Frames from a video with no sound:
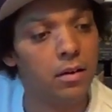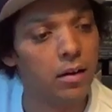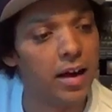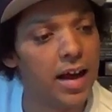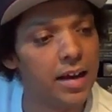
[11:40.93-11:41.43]

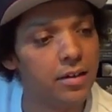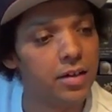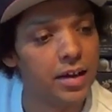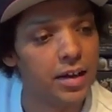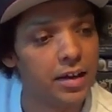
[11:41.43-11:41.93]
Like
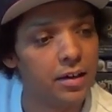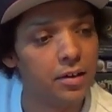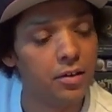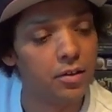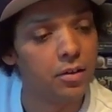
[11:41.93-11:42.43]

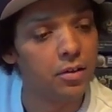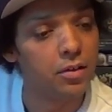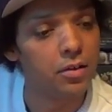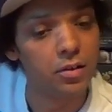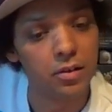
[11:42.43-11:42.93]
eighteen.
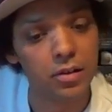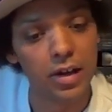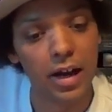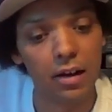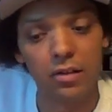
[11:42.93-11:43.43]

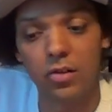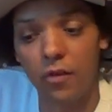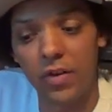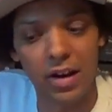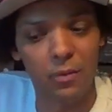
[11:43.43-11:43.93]
Yeah, so
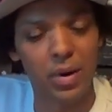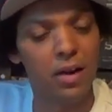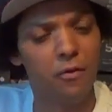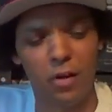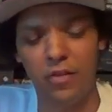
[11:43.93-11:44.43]
I think I
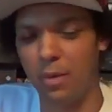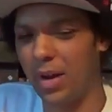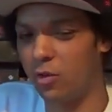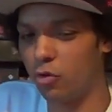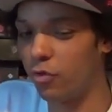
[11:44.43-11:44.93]
paid. I think I
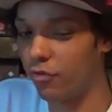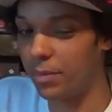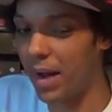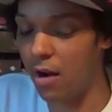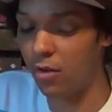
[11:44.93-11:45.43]
paid two or
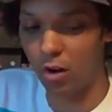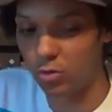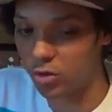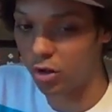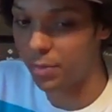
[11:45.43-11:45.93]
three pound like,
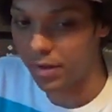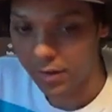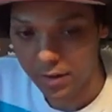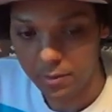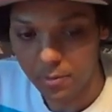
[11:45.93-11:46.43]
on top
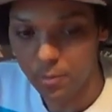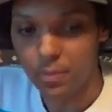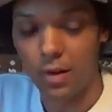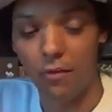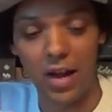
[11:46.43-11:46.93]

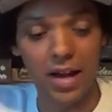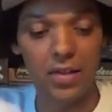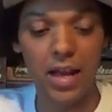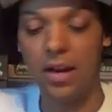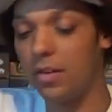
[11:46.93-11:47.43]
of that
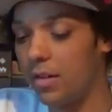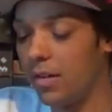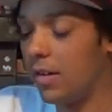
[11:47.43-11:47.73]
in the end.